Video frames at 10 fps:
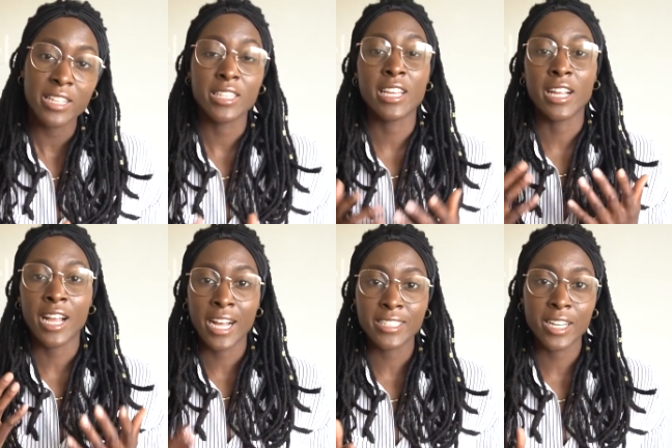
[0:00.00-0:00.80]
to get in
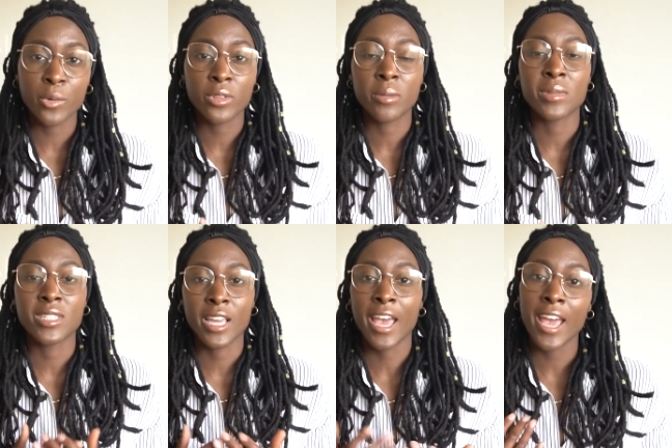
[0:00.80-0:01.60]
contact with them and
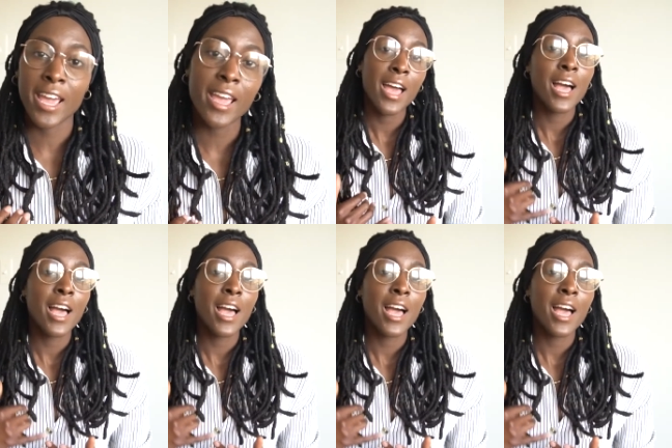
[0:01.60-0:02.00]
say, hey,